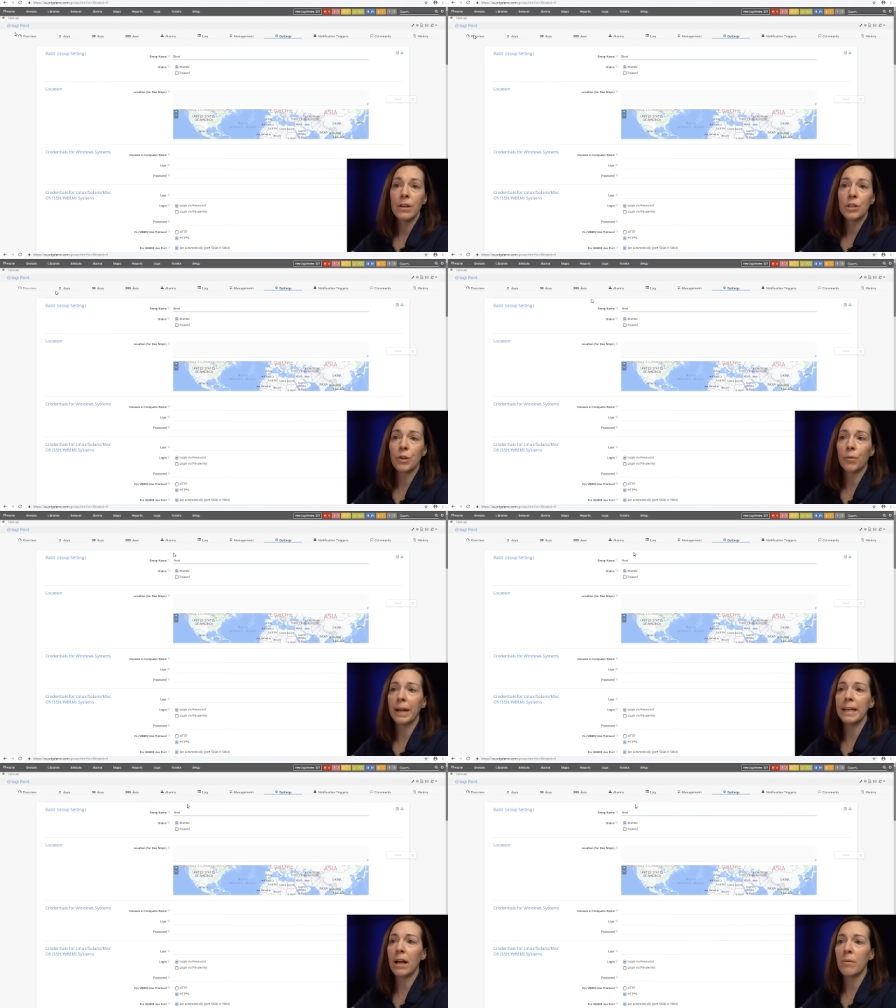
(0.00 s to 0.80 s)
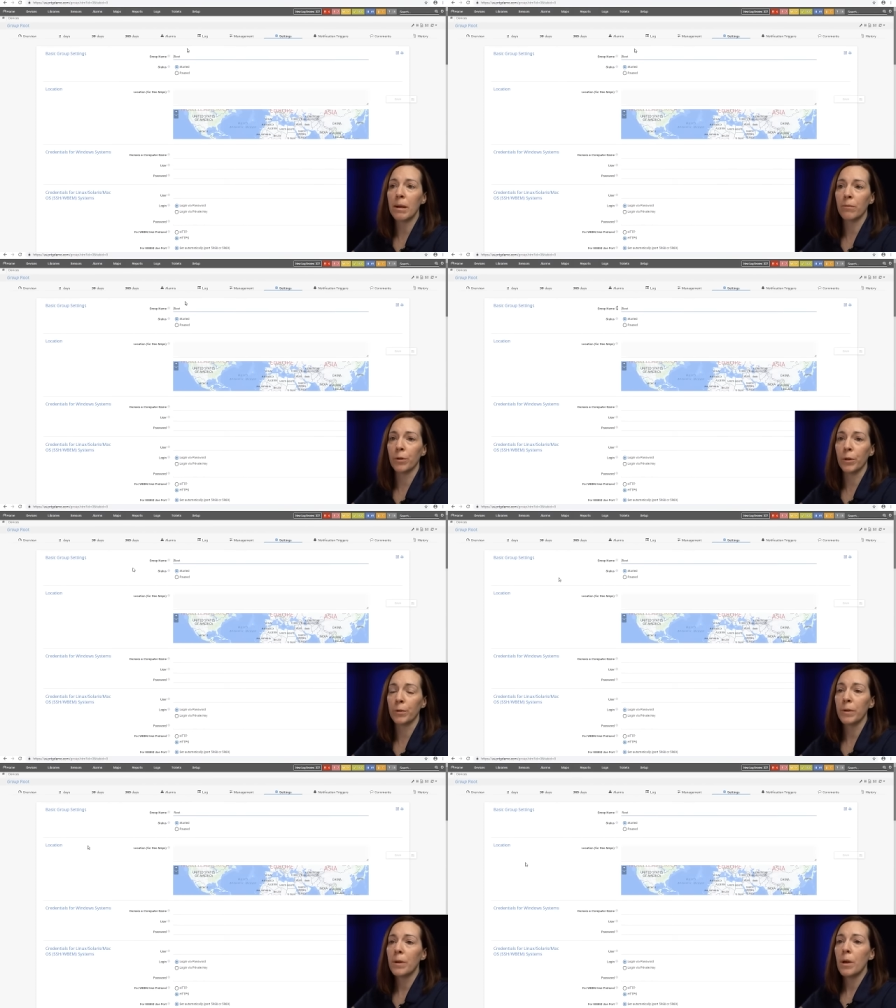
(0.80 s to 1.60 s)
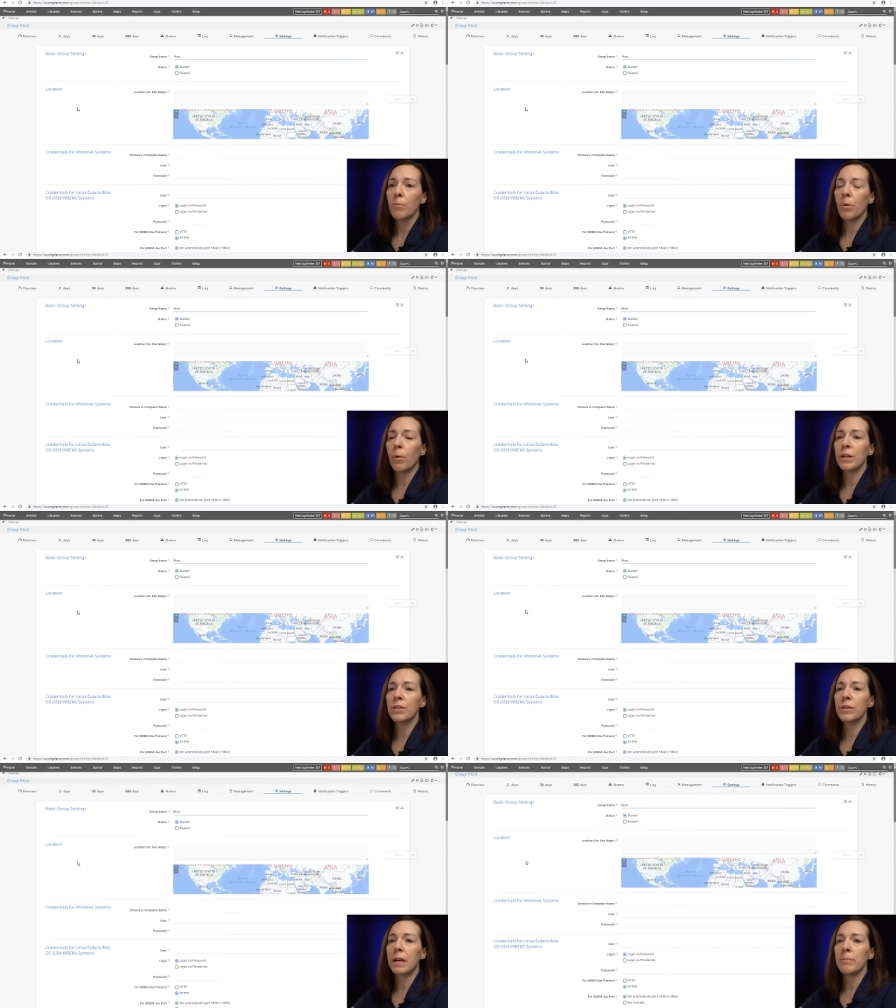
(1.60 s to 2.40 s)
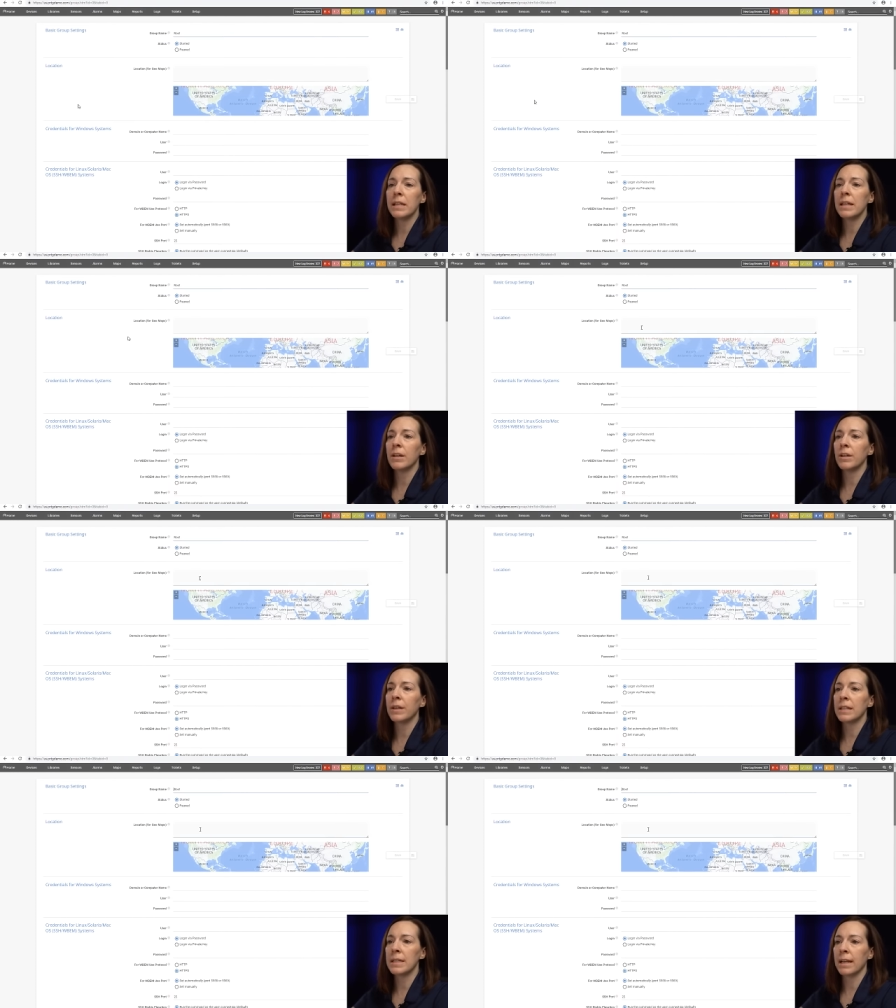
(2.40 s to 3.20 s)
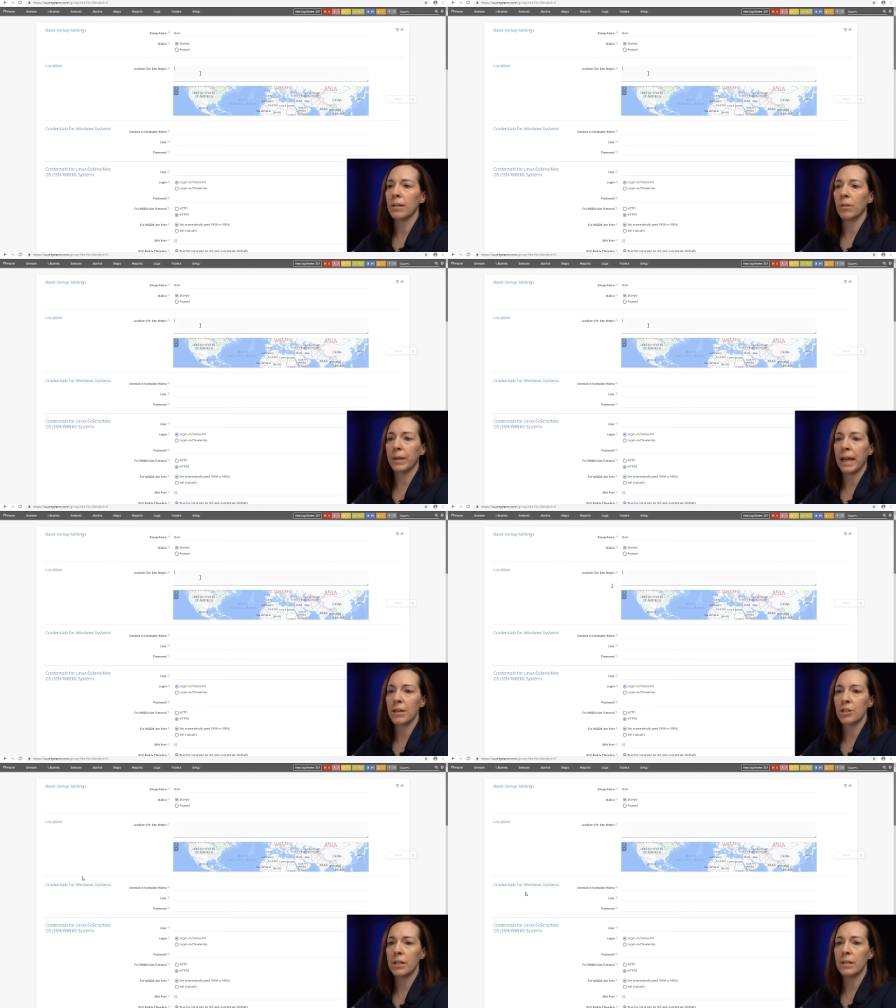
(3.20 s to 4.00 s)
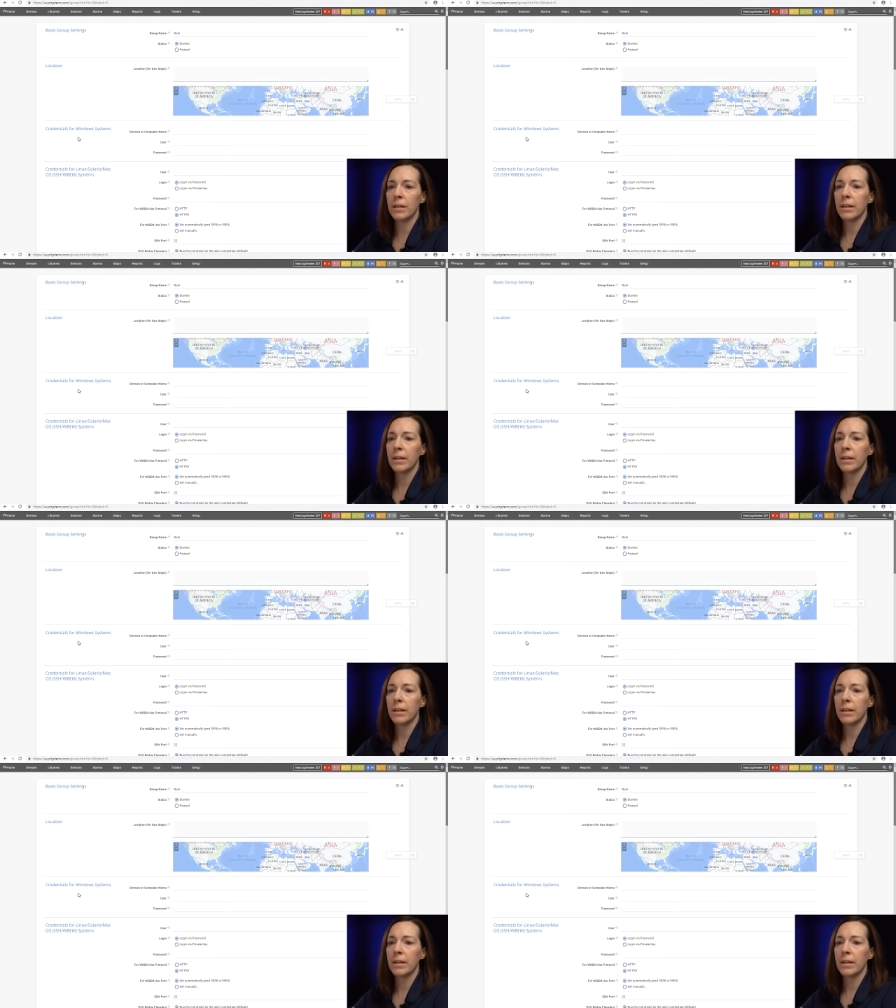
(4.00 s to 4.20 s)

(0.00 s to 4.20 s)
So right now I'm at root, but once you come in here, you could set location.